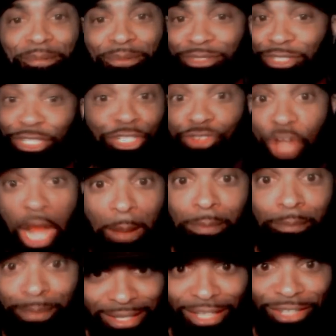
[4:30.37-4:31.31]
Just
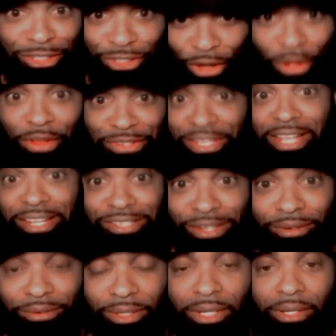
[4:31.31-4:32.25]
drop him because y'all said
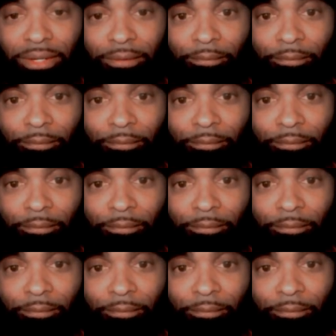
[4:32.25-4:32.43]
so?